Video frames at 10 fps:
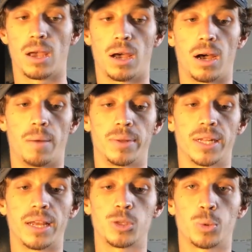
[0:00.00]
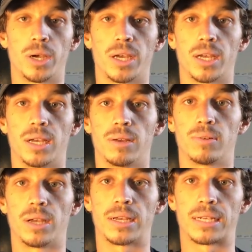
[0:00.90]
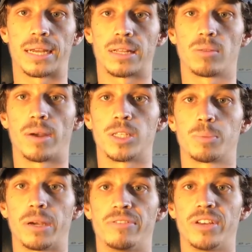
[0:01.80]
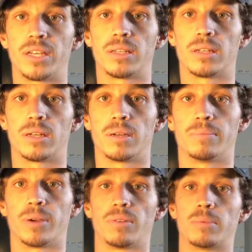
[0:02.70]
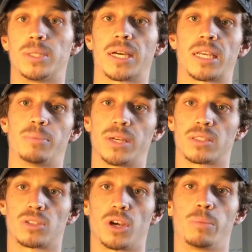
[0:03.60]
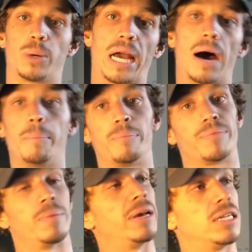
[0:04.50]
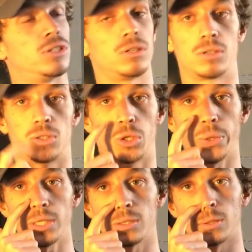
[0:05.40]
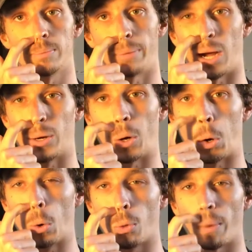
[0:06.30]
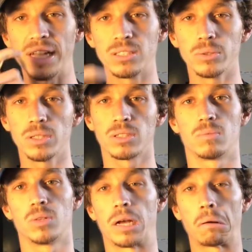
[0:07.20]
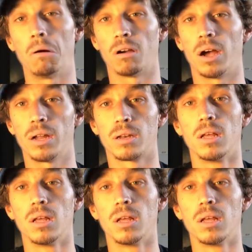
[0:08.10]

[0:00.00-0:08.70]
Um, and then as we're getting the race briefing, um, ducky brings a turn boy up the beach to us, but not all the way to us. And we're like, "All right,